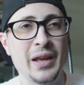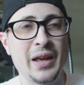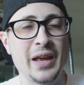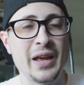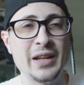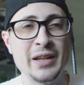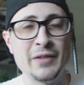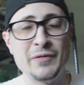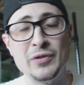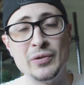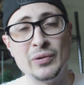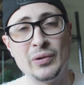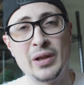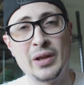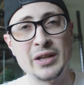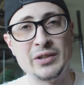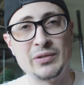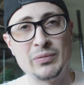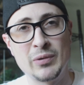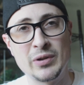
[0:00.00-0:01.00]
And if you
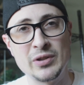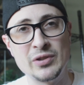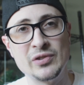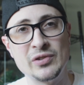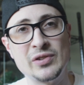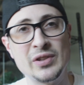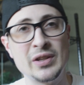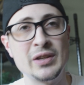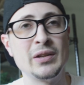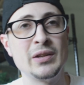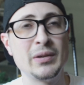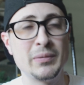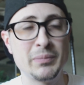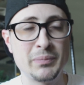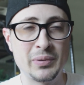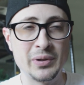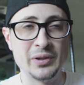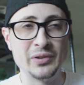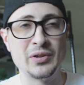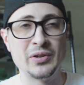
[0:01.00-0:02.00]
liked what you see,
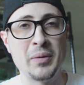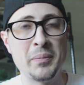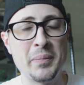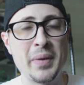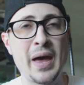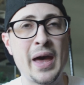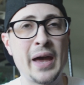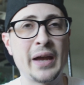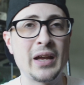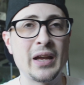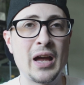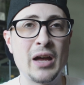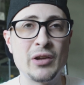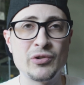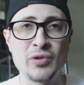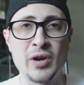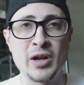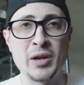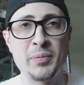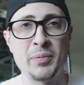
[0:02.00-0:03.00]
please come back. I'll
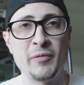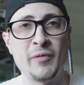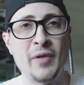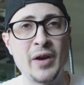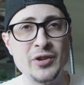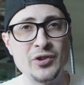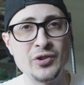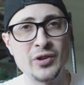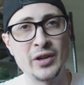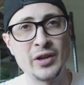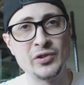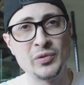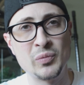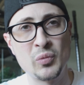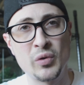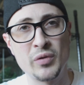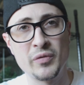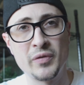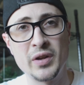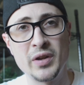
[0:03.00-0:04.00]
try to provide you guys
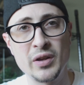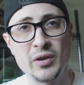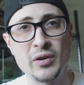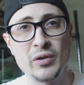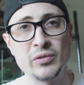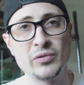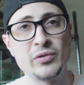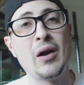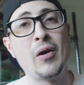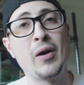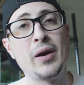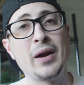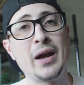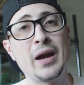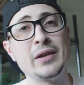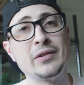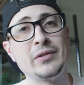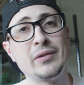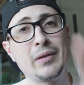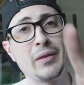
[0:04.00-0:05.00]
some more videos. All right,
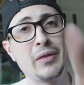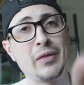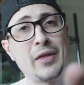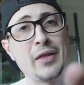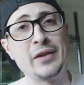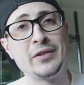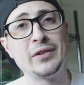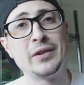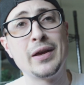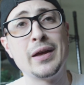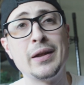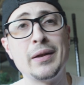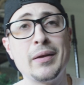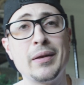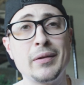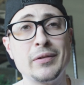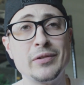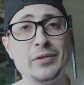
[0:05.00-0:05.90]
guys, thanks again.